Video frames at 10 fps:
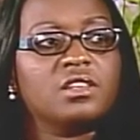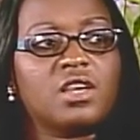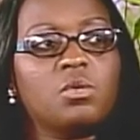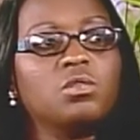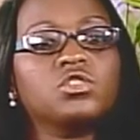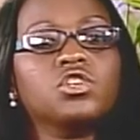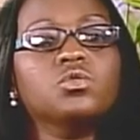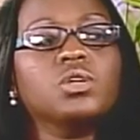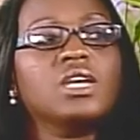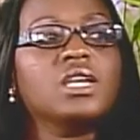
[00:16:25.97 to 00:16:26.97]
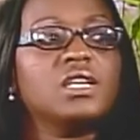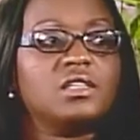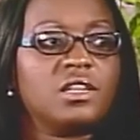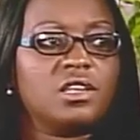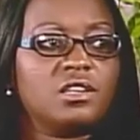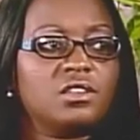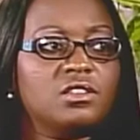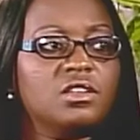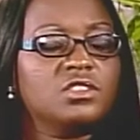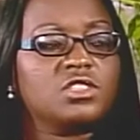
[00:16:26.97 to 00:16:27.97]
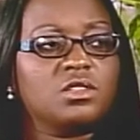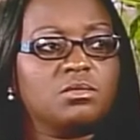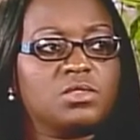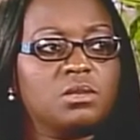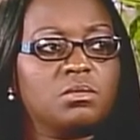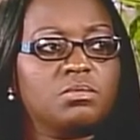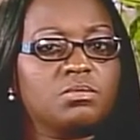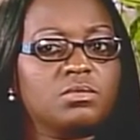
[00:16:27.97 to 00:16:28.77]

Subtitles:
They won't do anything to